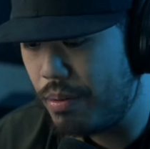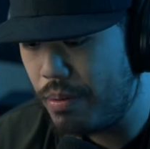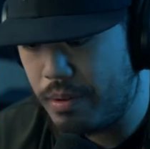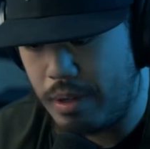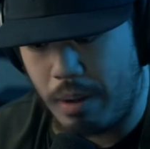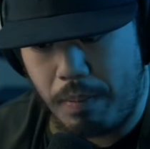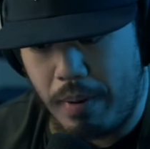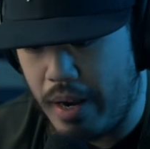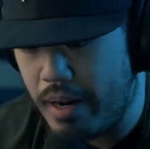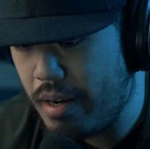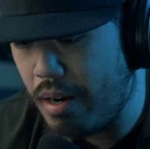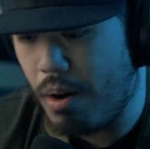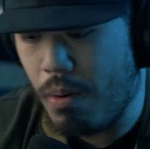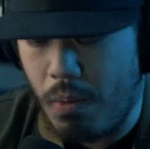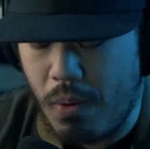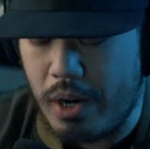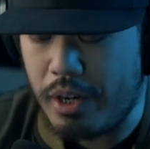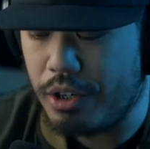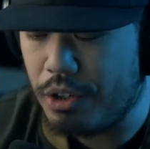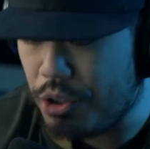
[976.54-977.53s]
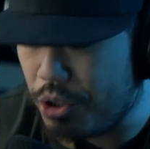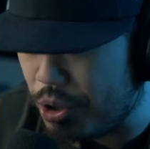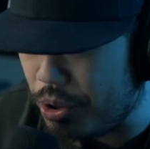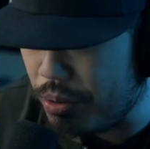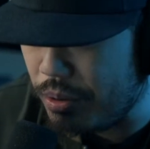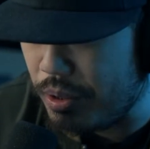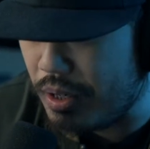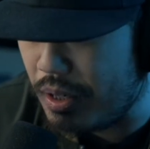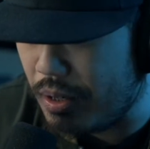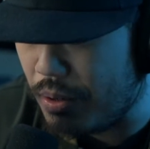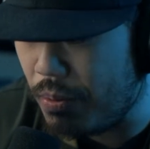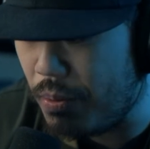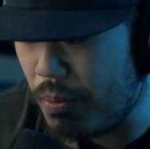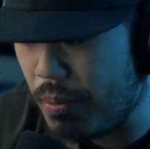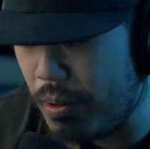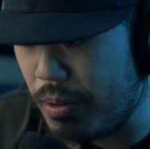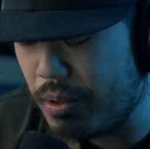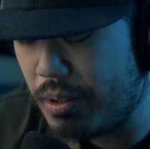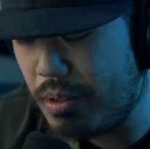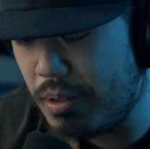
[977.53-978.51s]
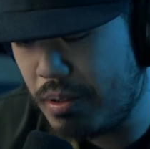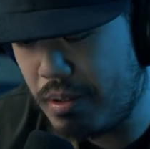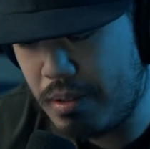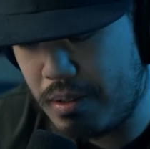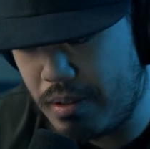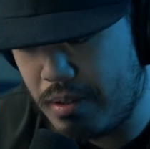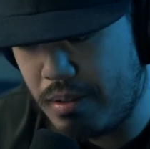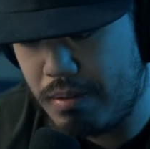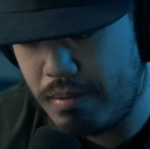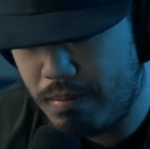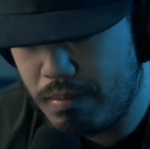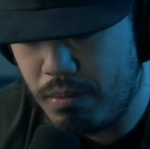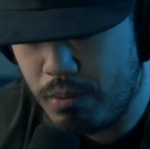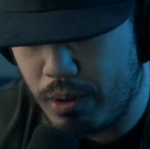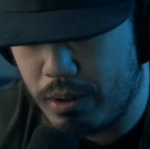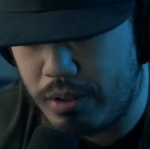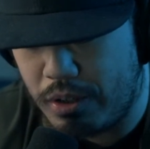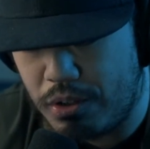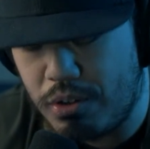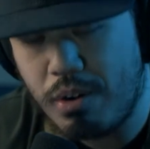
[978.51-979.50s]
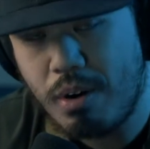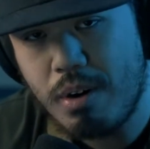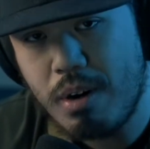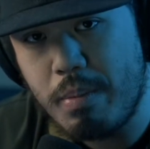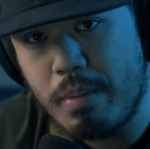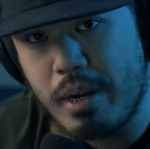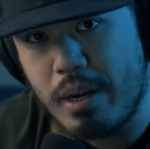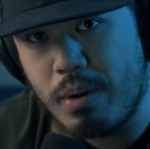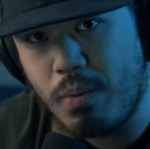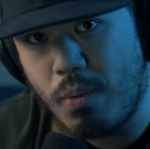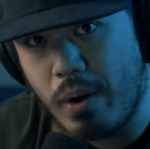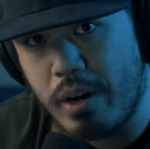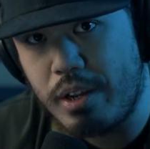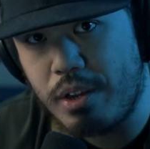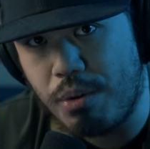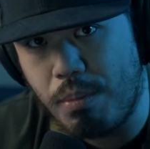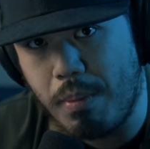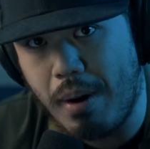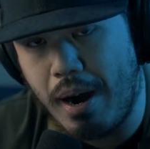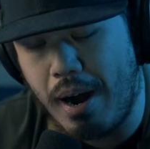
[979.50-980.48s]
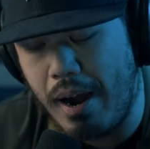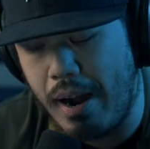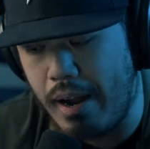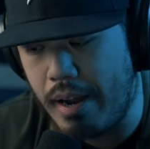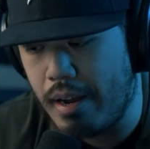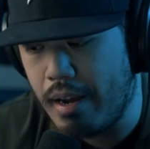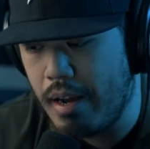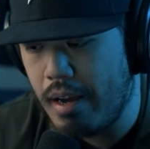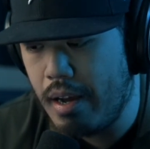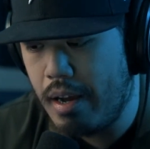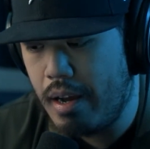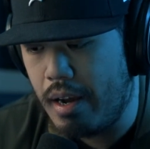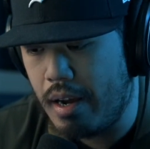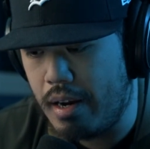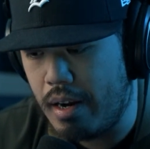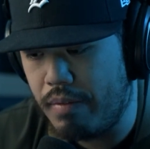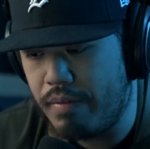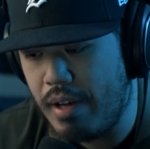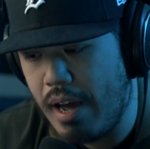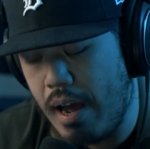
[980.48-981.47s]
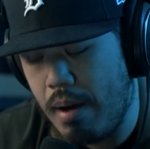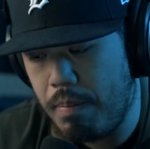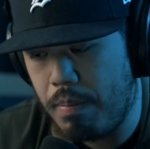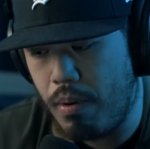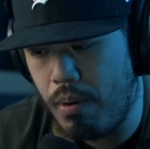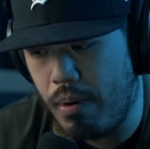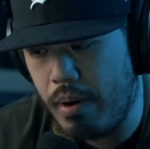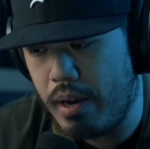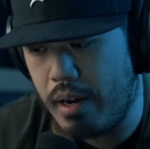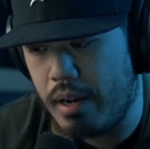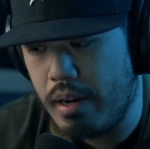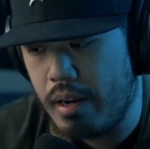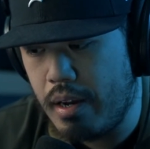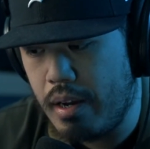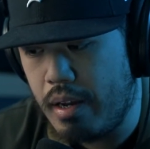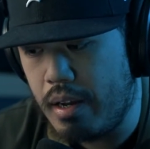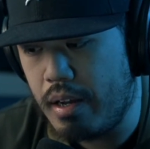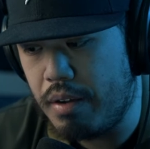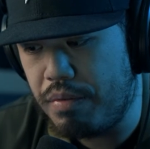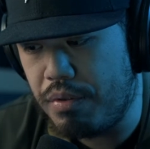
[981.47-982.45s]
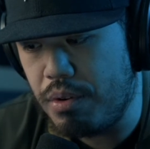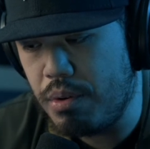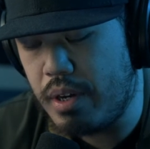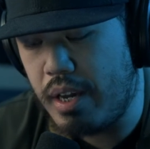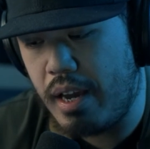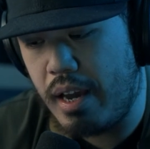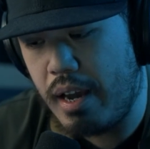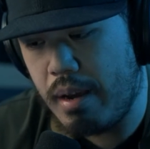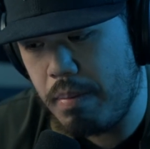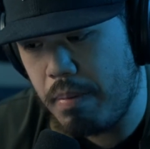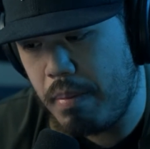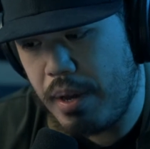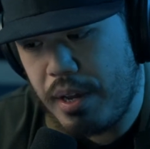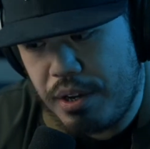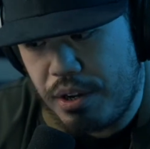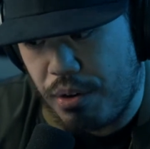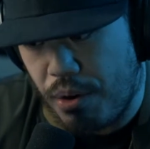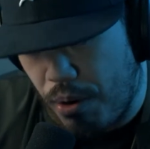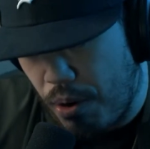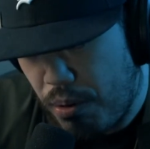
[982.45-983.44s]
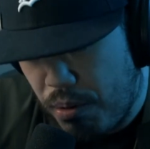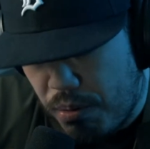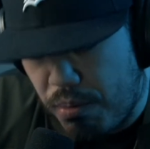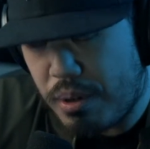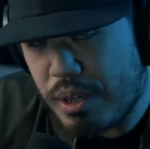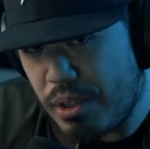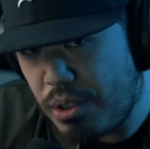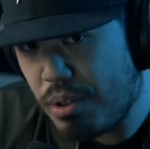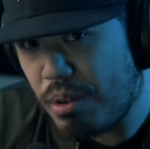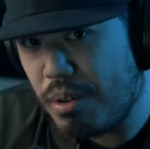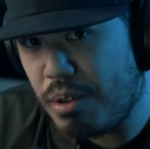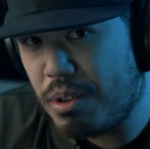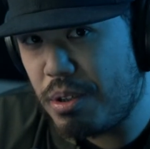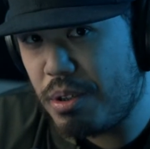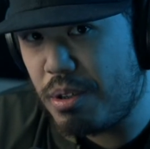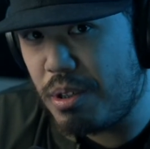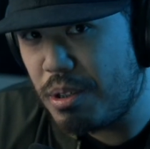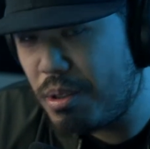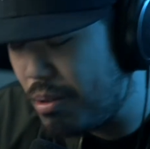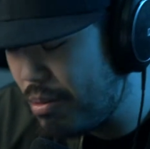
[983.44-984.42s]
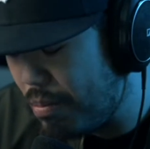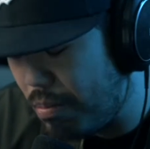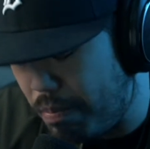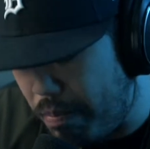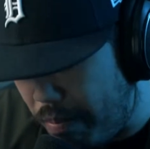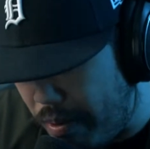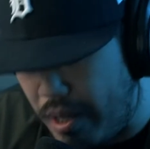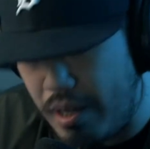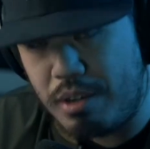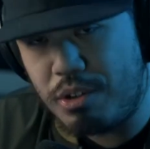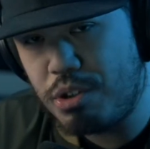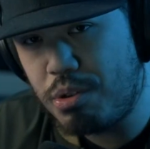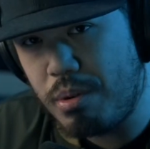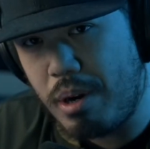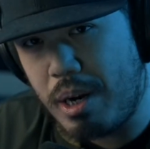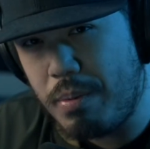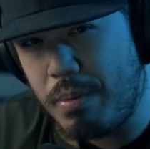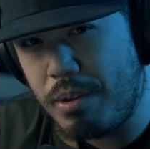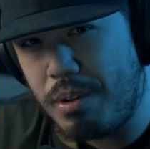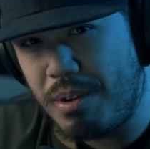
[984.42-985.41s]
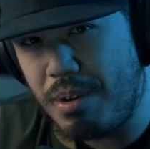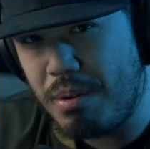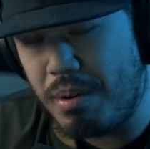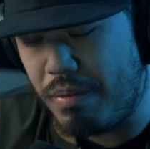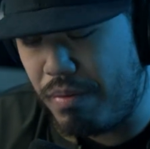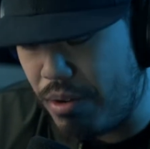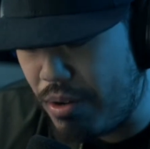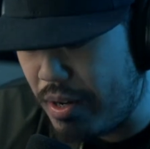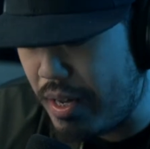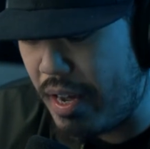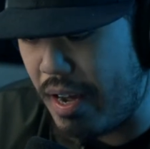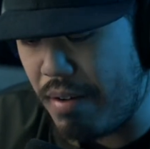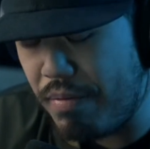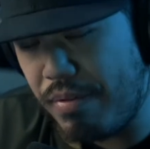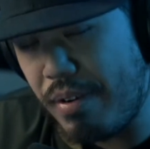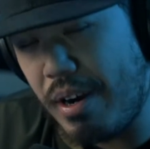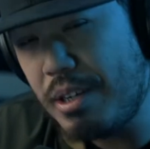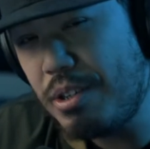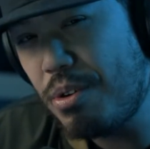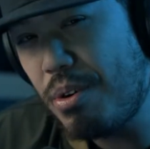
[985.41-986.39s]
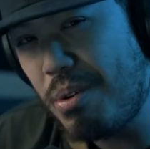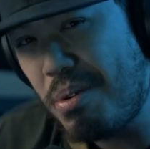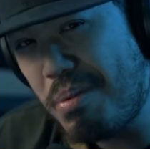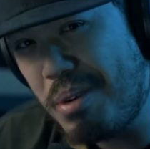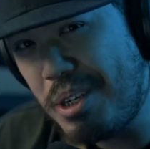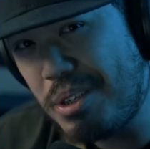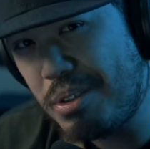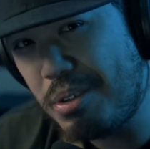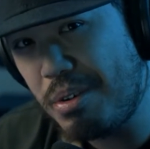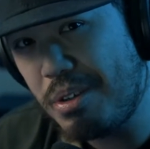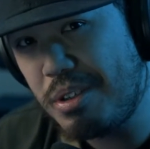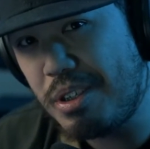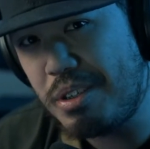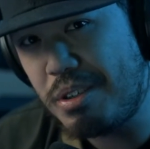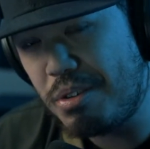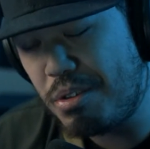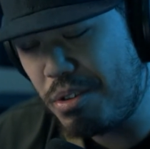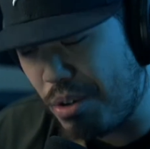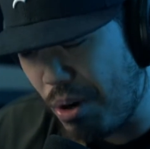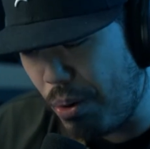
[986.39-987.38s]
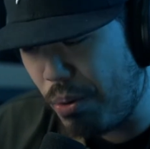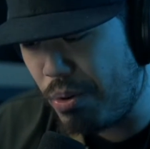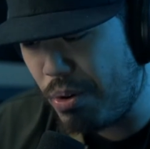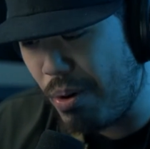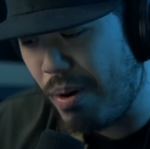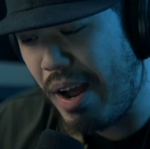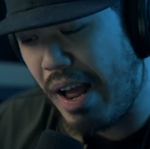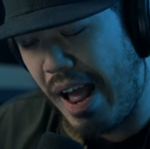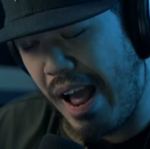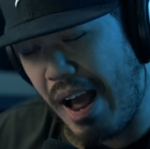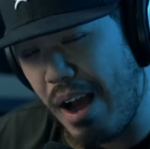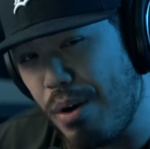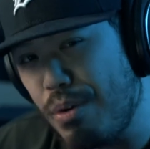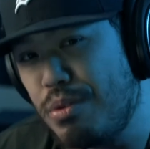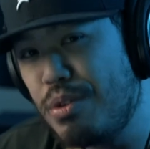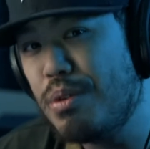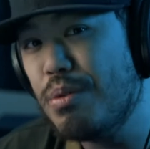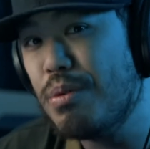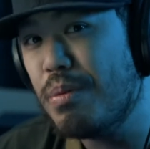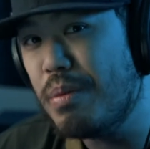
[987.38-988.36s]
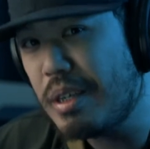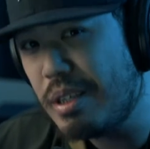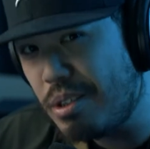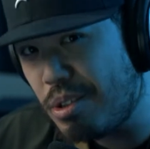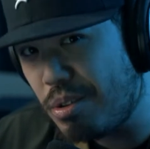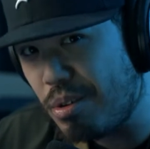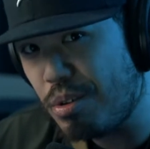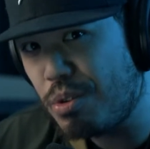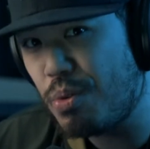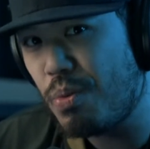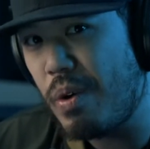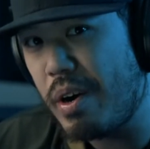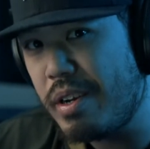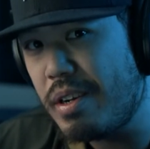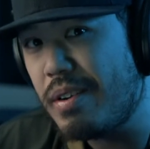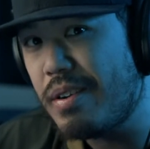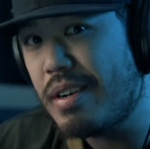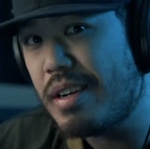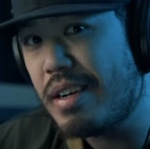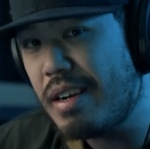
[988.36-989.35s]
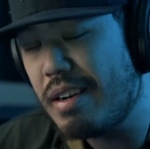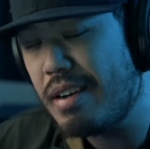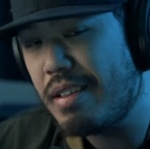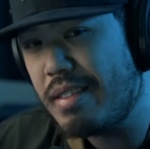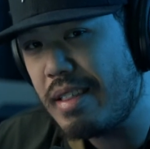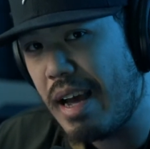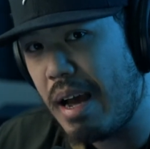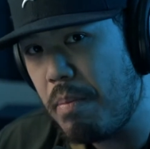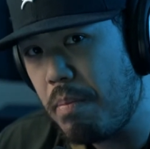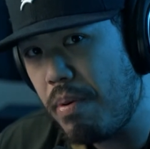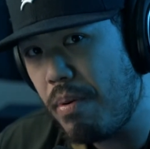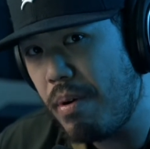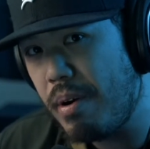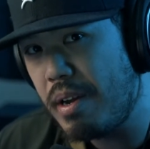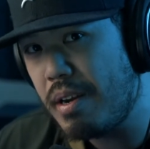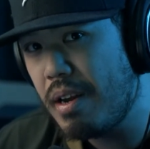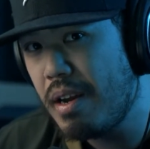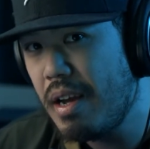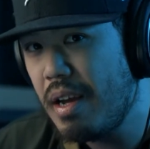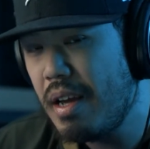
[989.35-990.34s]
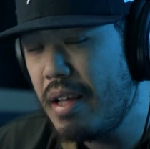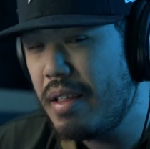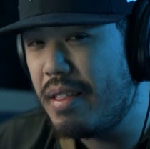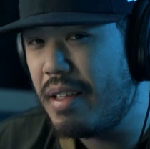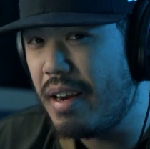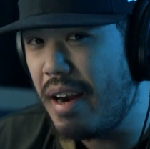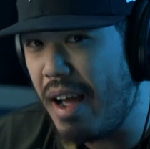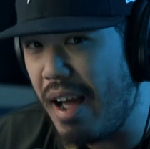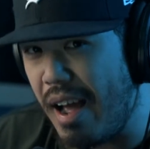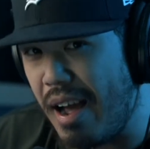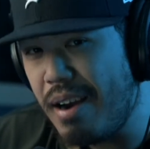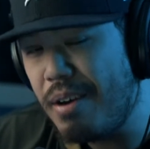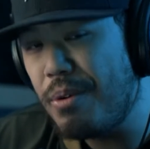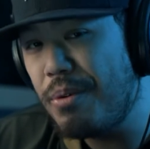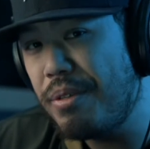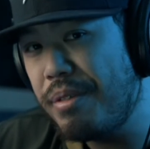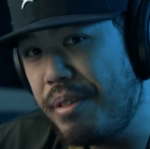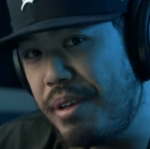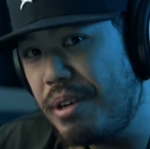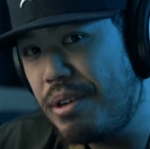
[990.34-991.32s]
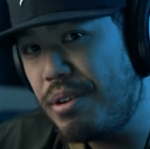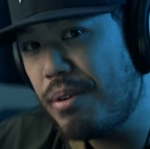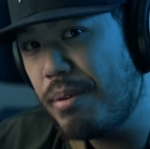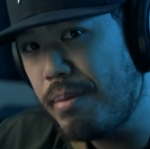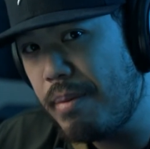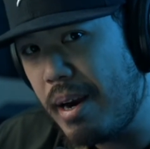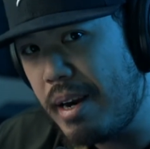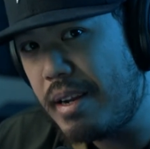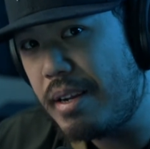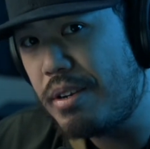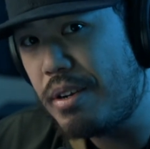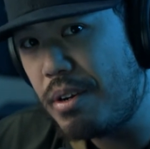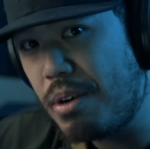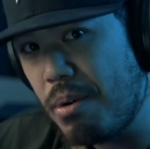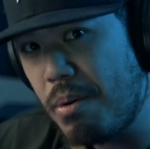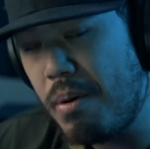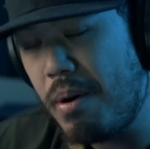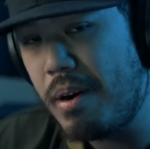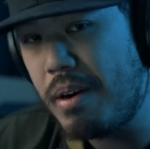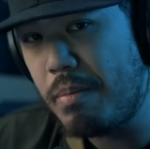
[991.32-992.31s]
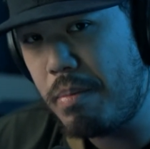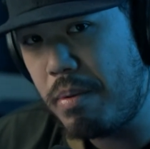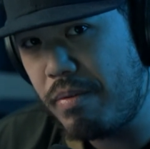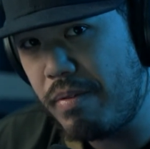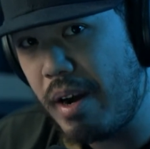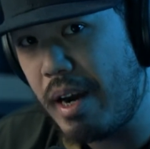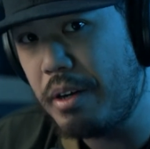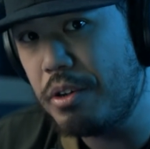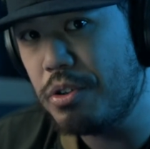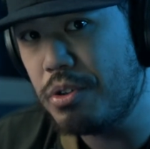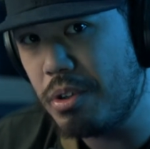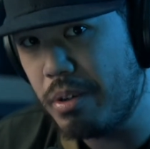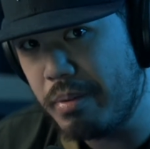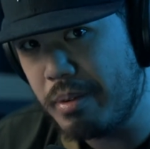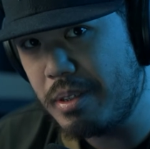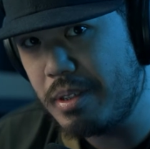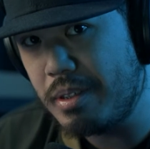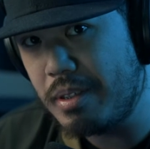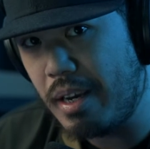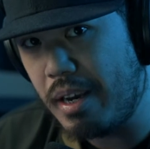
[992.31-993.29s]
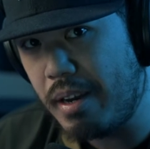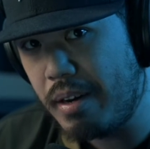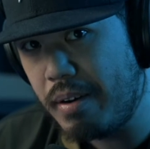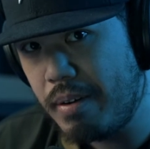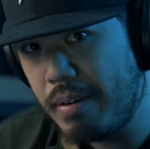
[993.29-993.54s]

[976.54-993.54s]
depending on what you're shooting will determine what you buy. And at that point, if you can't make your own research, just being straight with you, if you can't find your own research and you don't know how to research what you need at that point, then I don't think you're ready to go on and provide your services yet.